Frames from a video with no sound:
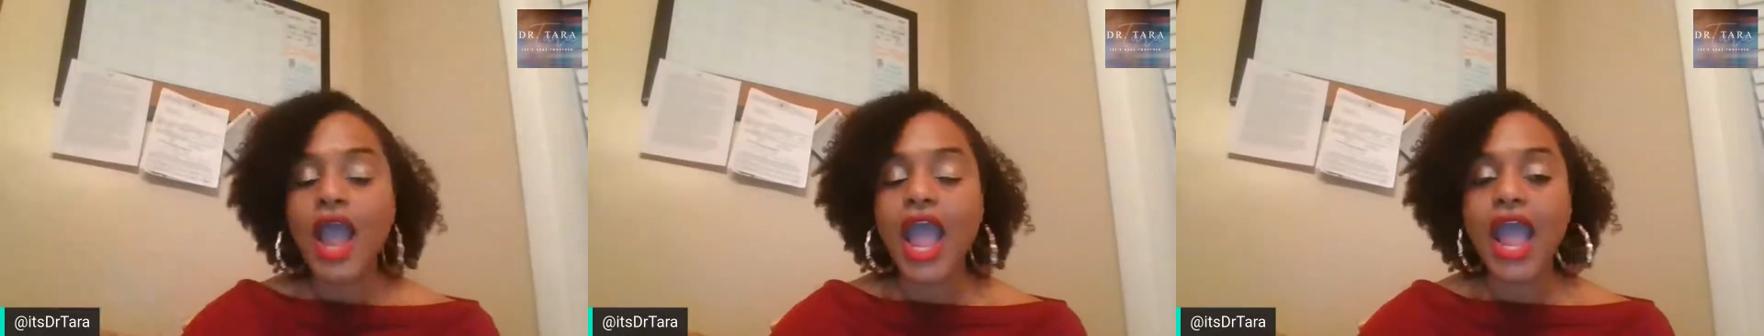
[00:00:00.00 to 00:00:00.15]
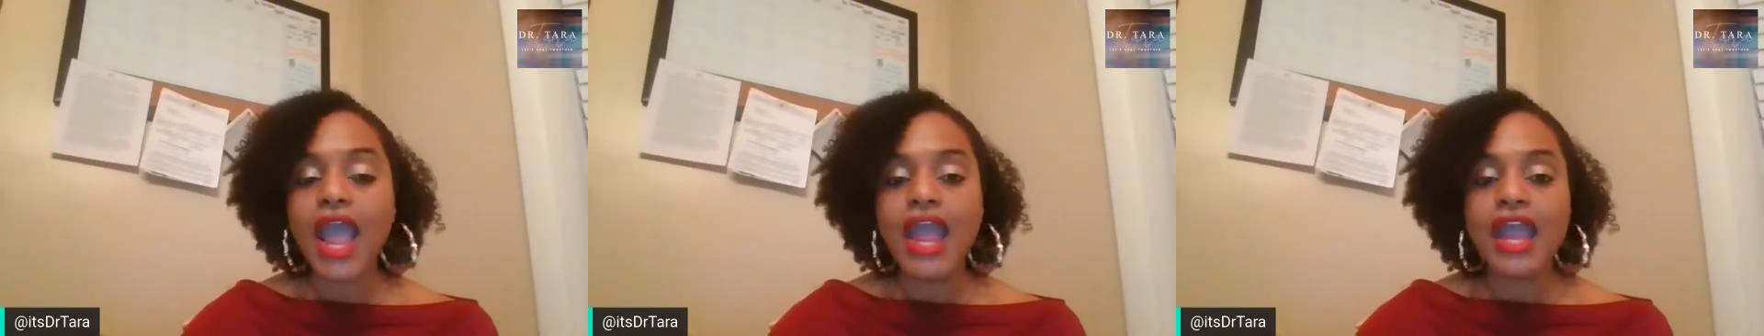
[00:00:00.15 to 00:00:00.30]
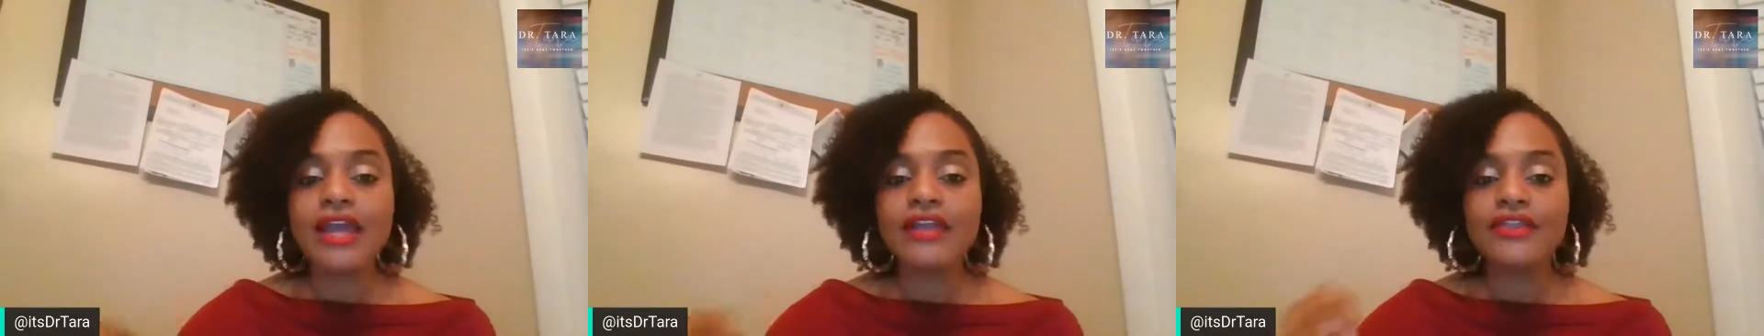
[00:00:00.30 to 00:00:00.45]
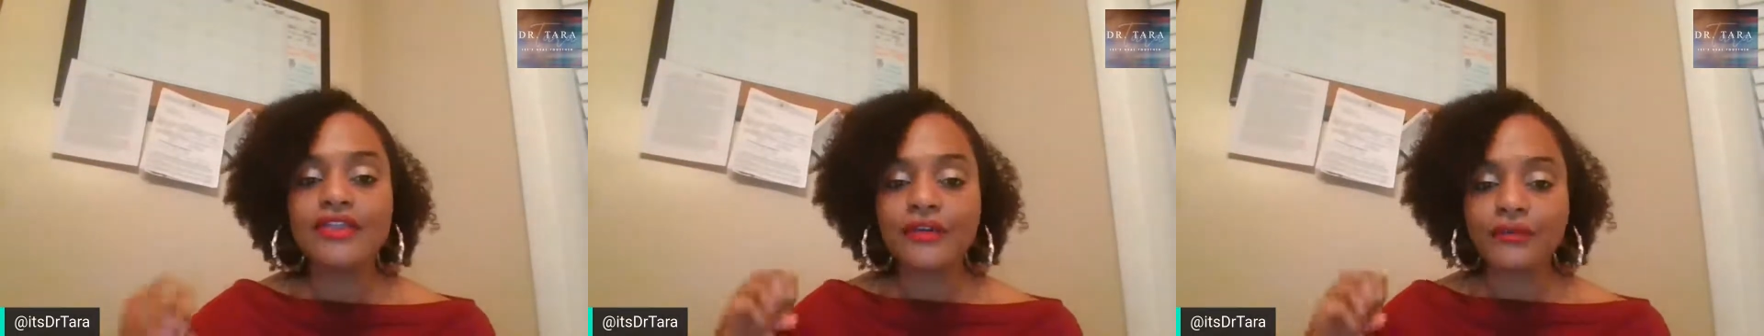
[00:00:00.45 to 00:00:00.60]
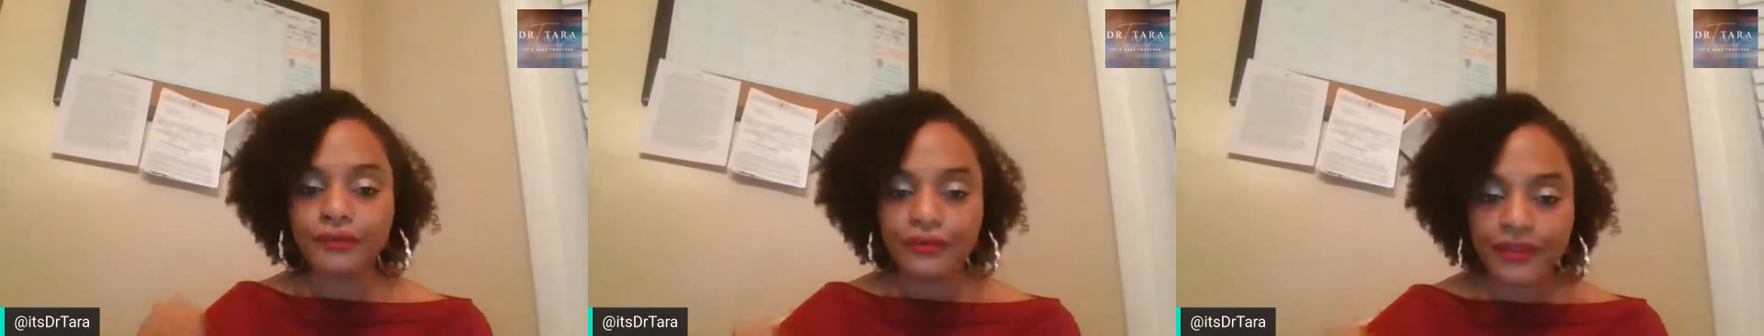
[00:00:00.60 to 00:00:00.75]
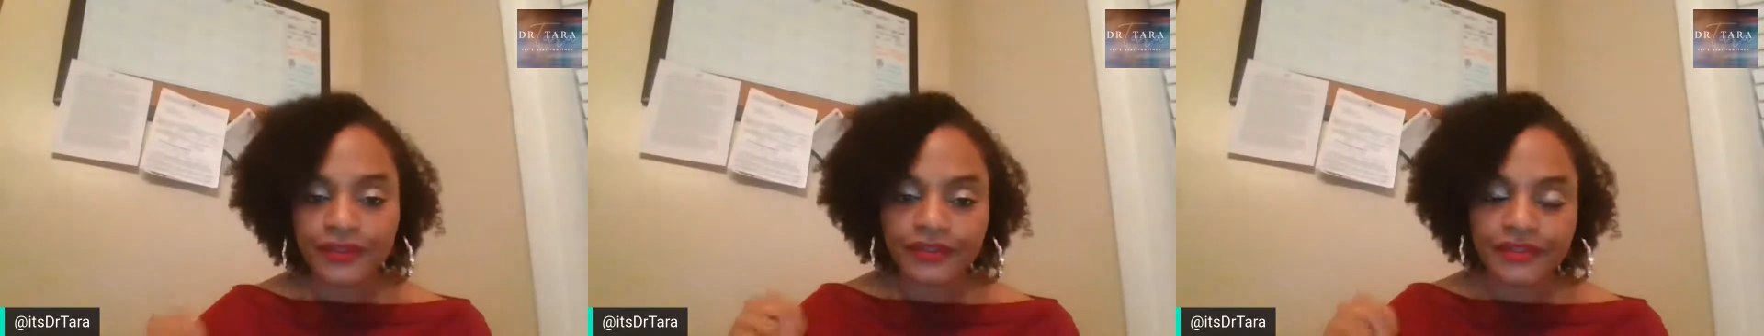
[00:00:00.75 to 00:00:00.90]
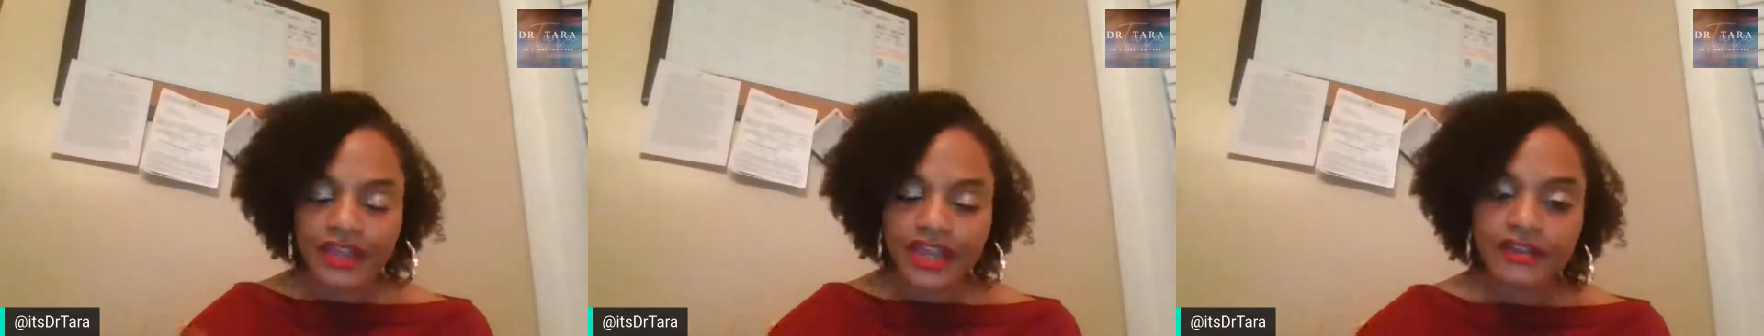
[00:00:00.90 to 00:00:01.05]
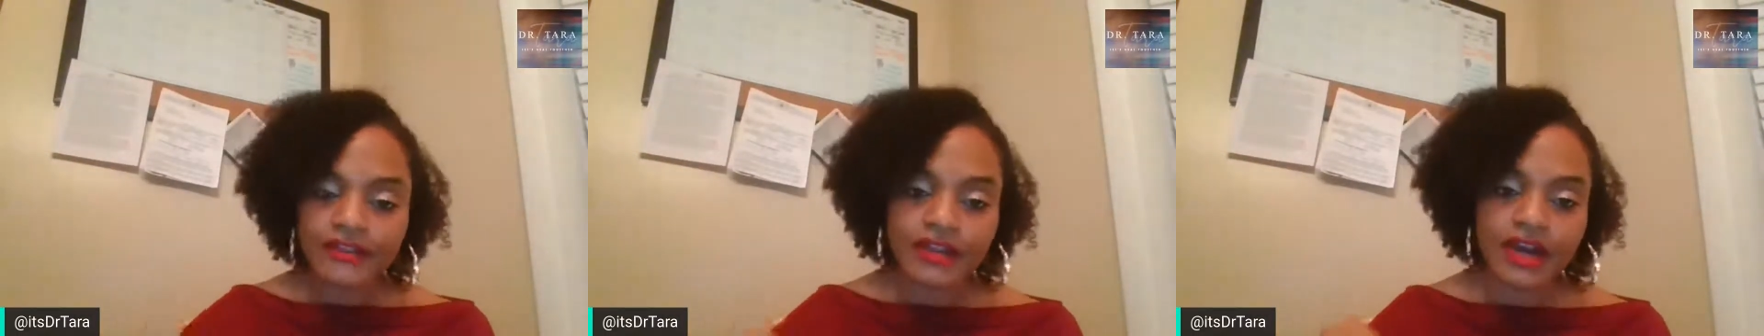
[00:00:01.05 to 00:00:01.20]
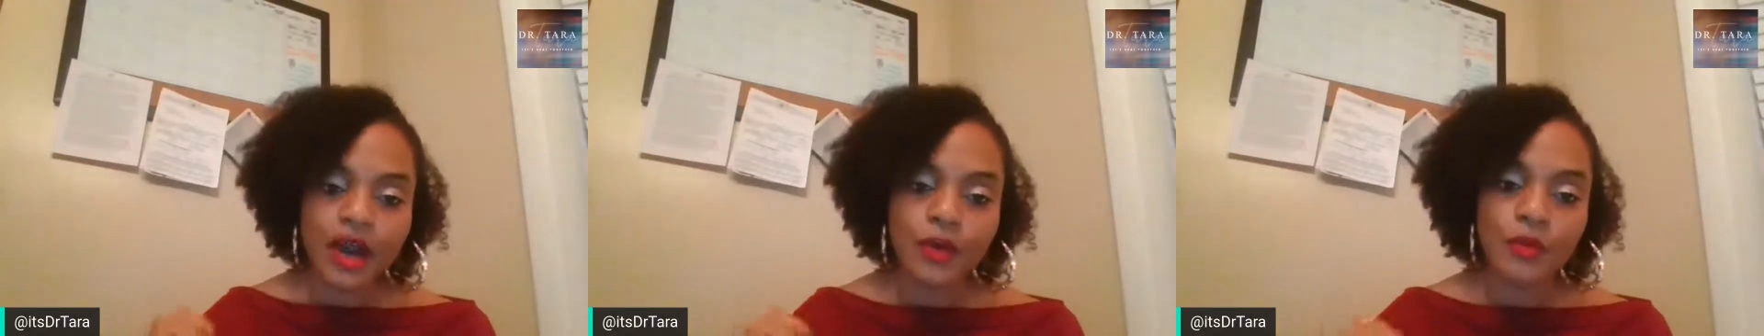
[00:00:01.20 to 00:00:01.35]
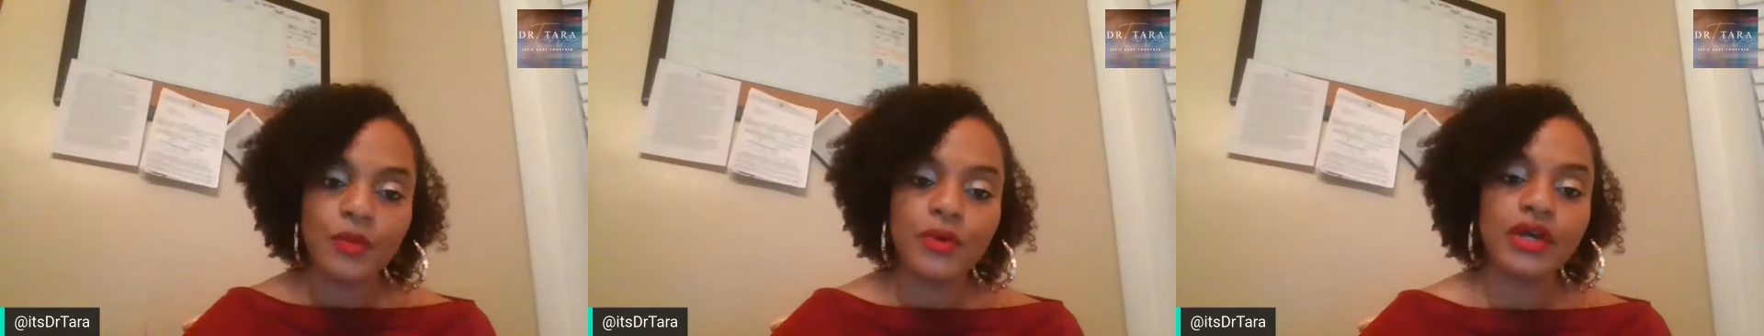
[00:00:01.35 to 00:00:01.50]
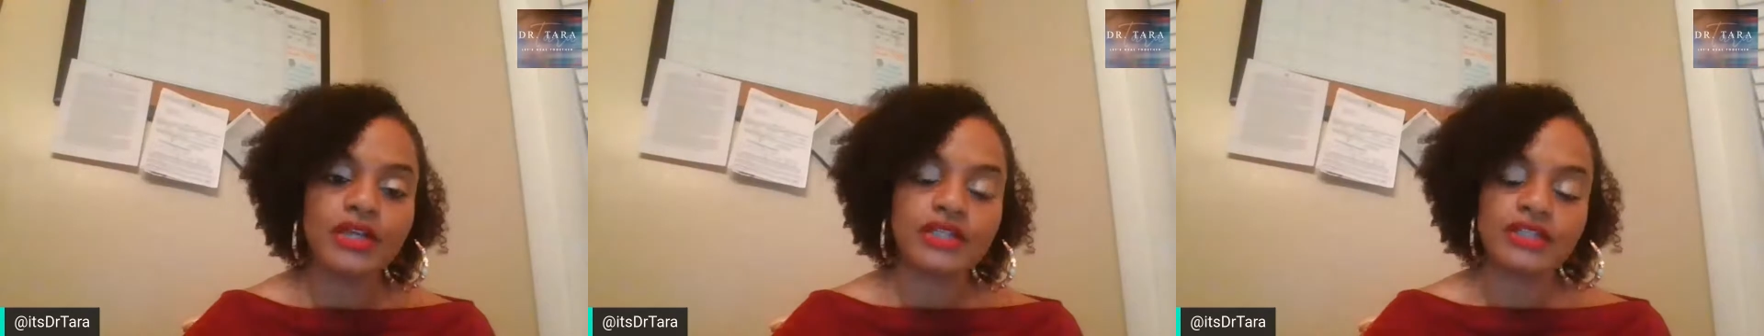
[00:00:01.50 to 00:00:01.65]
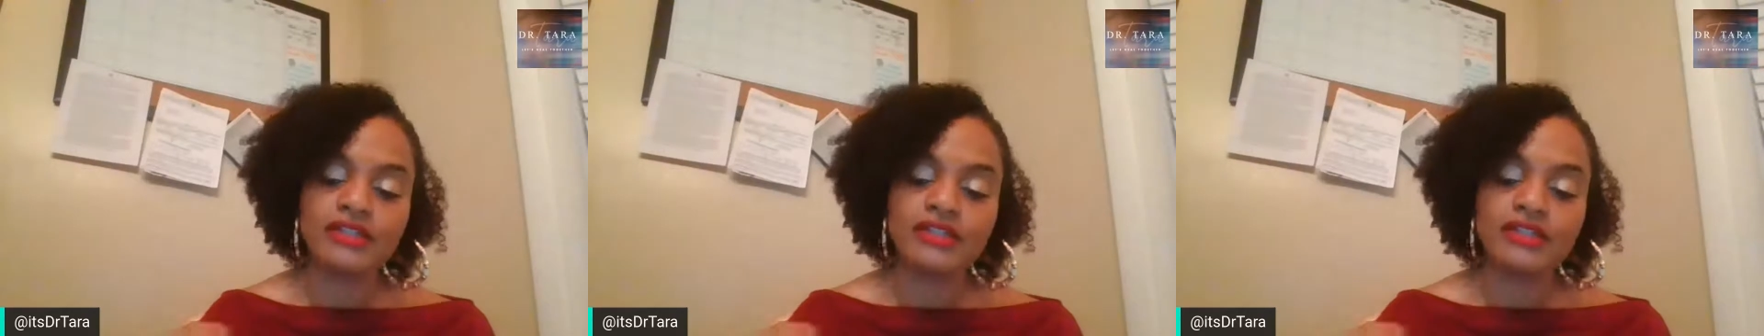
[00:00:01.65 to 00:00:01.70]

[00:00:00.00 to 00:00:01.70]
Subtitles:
And the thing that I want